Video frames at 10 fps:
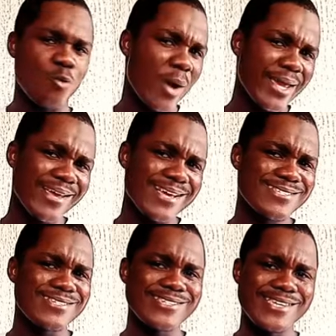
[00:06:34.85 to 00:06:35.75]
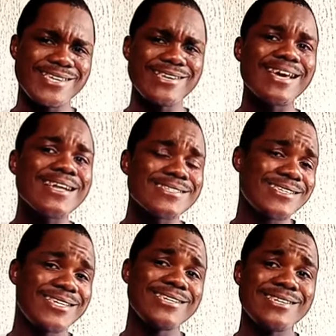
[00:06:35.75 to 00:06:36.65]
Why hasn't he
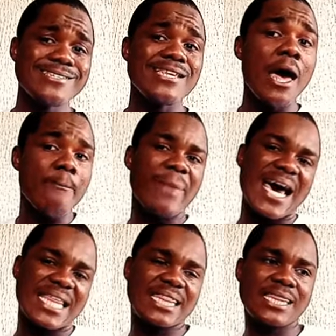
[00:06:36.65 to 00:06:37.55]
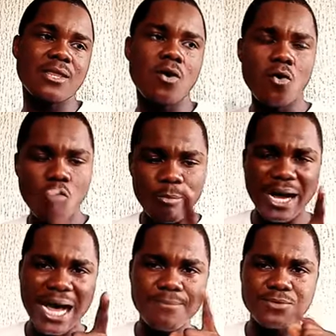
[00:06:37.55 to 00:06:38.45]
taken his bath? Or
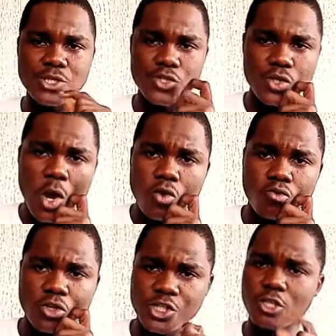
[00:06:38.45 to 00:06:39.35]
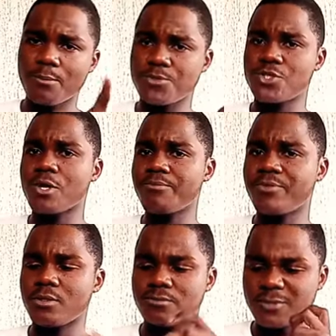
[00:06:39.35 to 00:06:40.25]
perhaps he's rushing up to
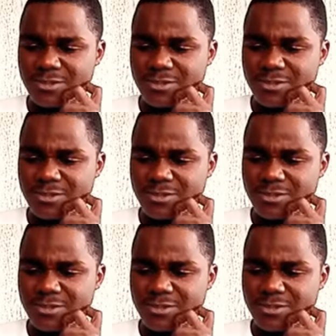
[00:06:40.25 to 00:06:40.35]
something.